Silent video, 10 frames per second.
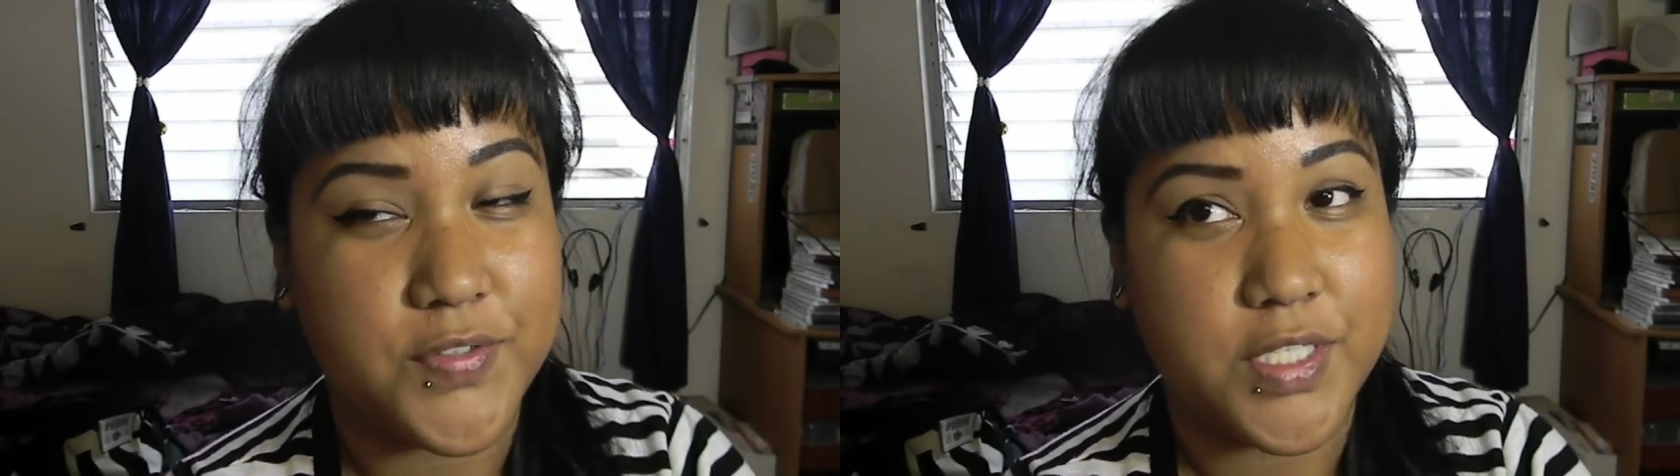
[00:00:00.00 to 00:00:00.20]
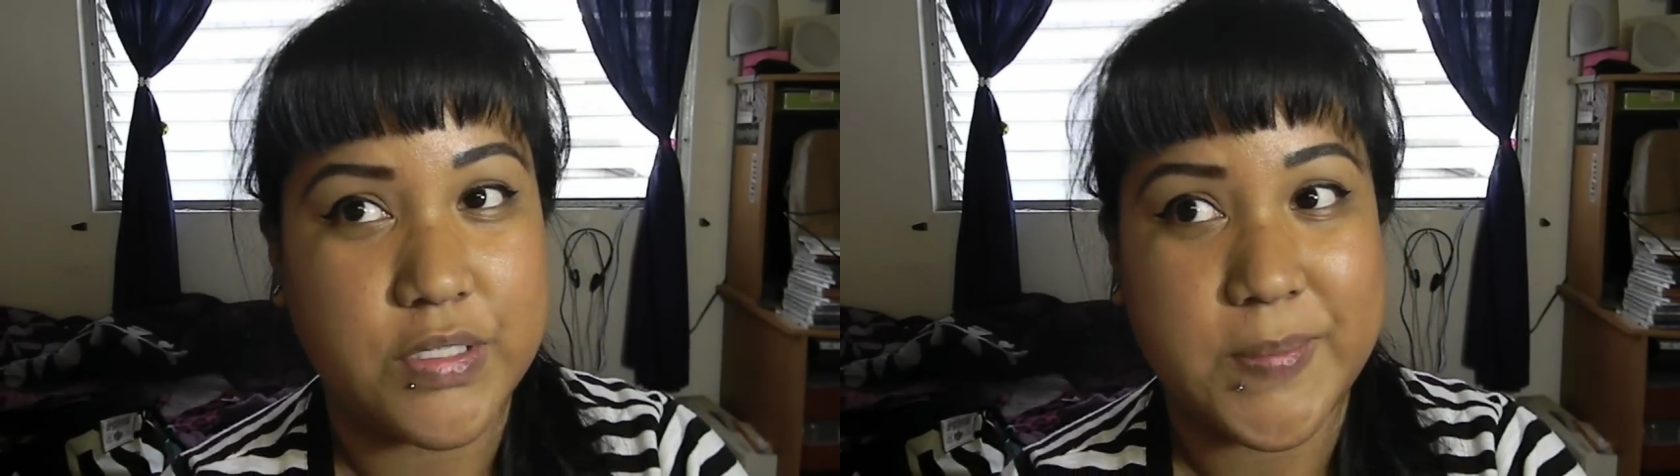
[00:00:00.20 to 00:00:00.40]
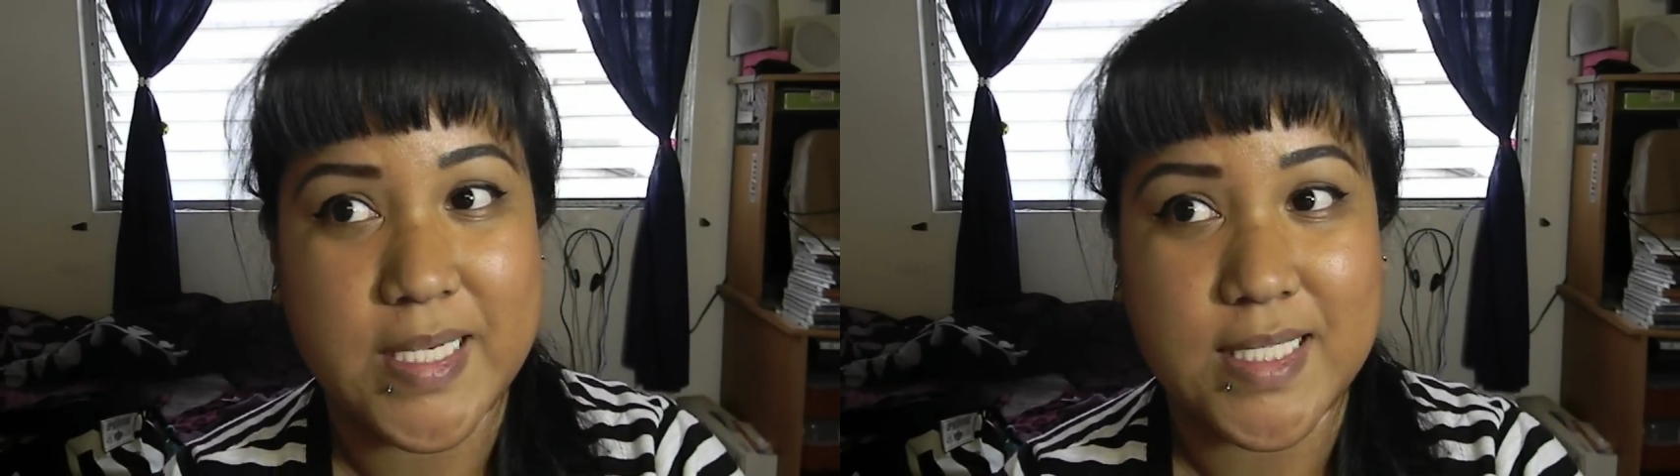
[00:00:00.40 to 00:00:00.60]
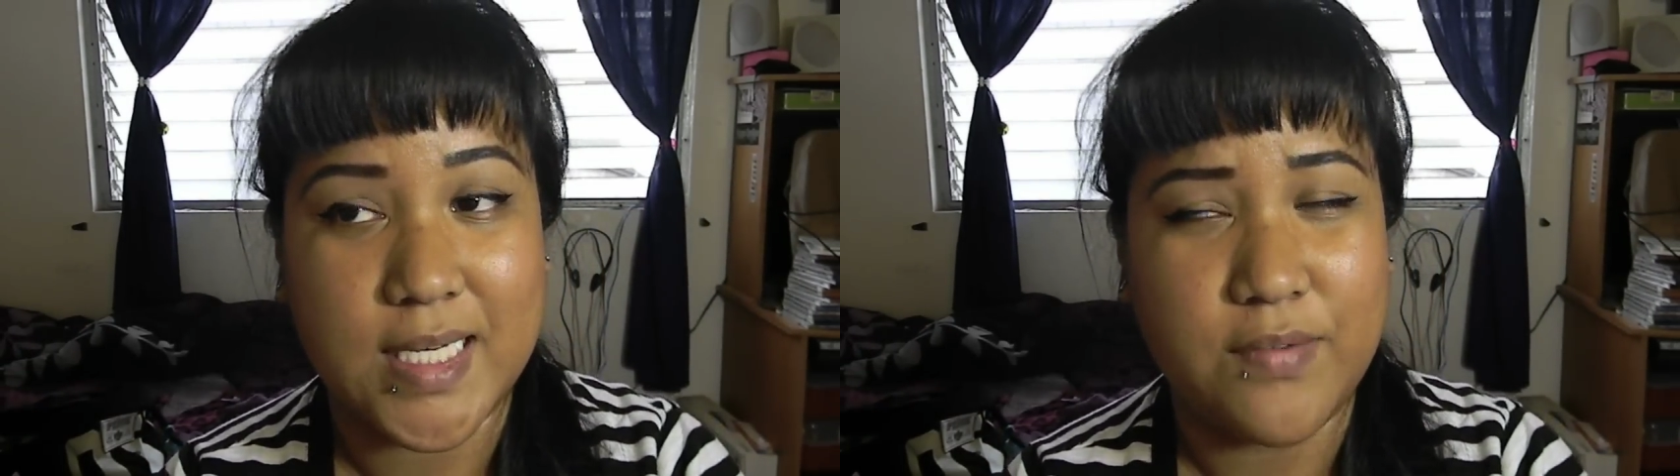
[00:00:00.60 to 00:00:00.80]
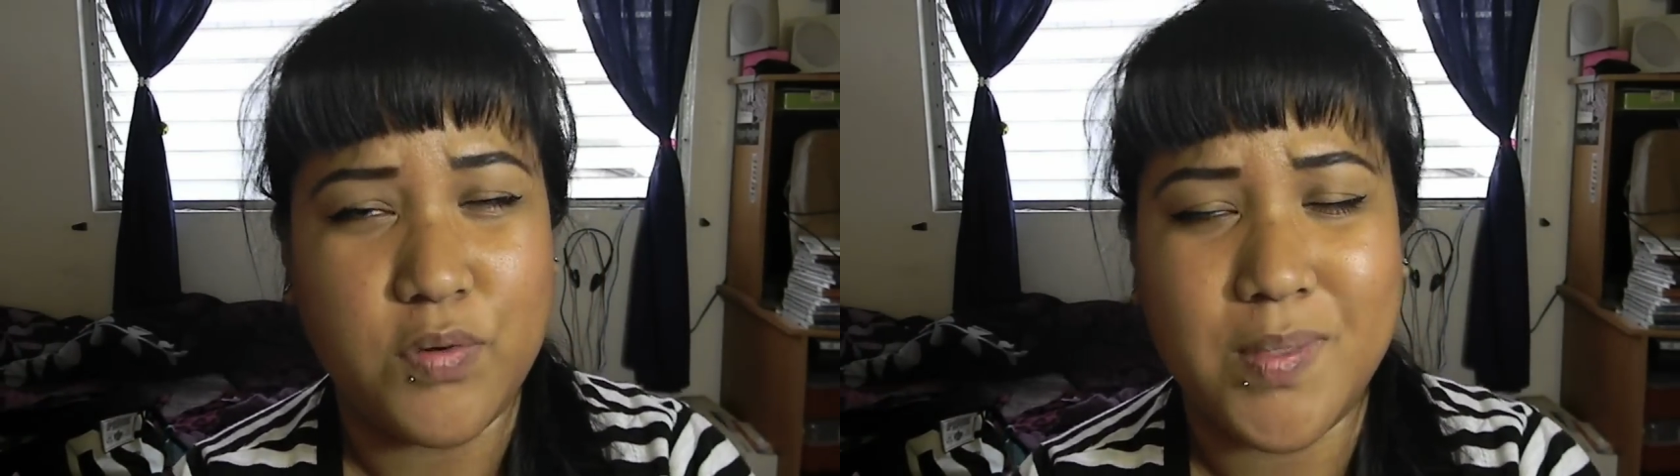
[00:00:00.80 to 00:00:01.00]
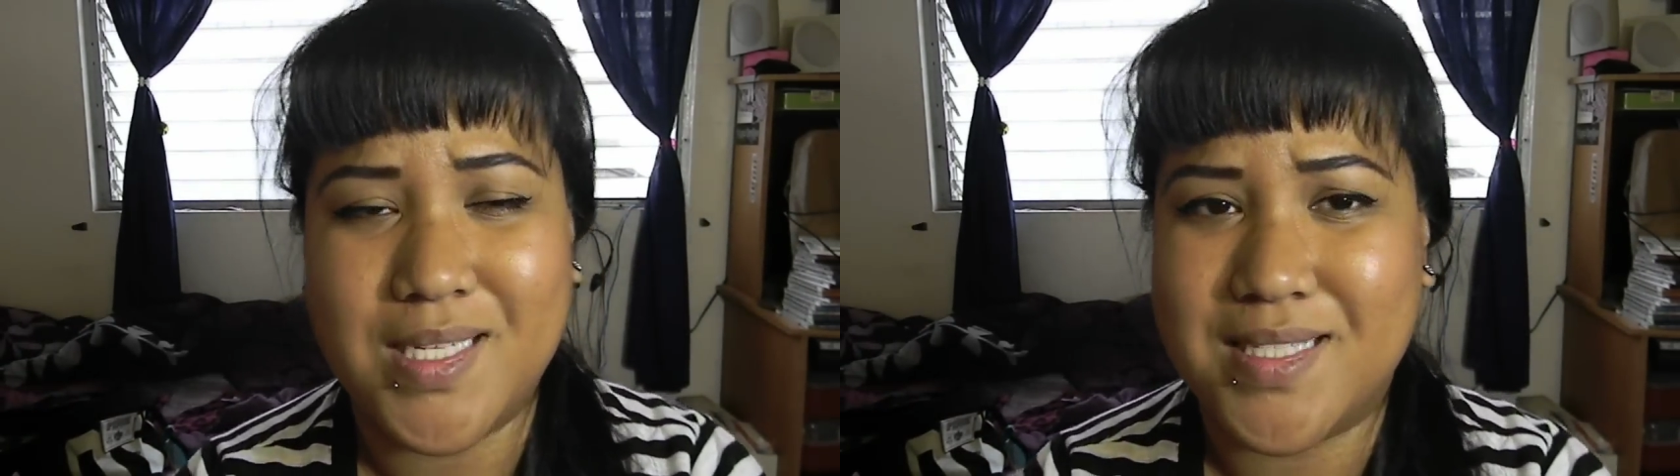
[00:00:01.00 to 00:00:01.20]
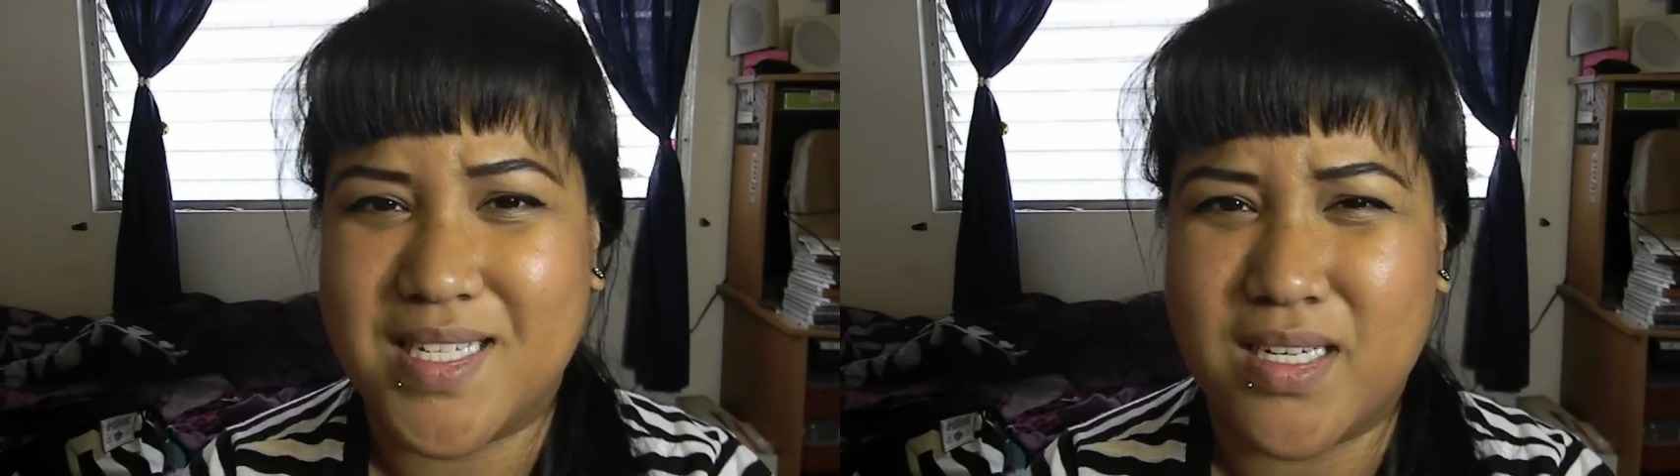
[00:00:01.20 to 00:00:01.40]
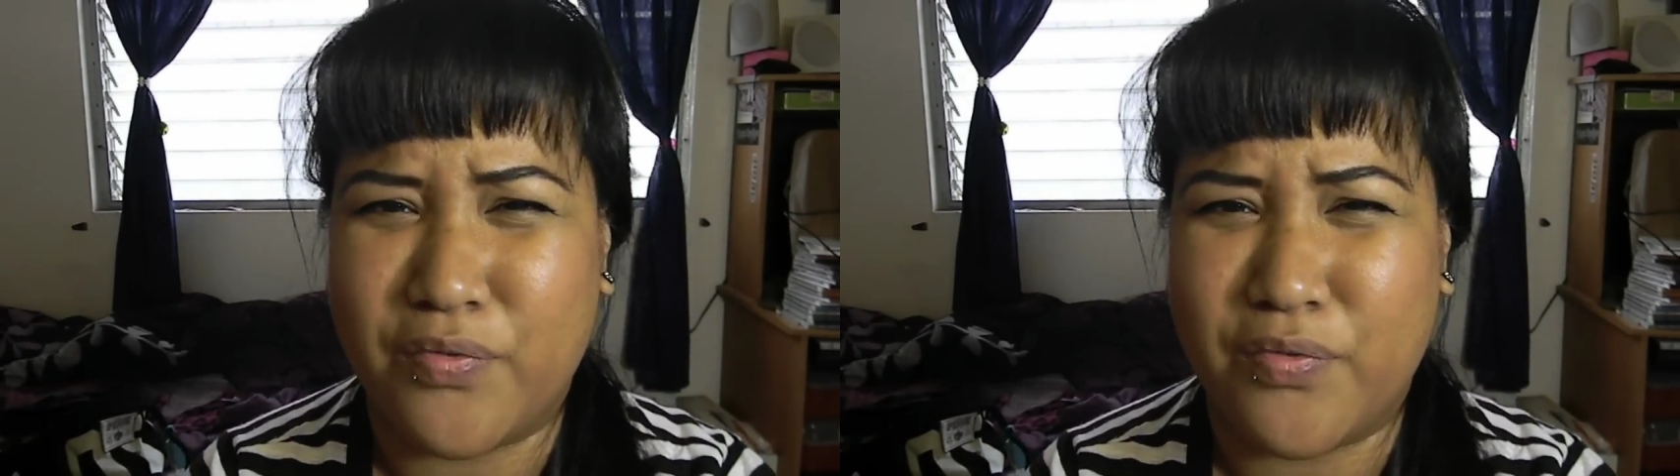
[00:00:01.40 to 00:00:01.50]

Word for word: video is because I never really did a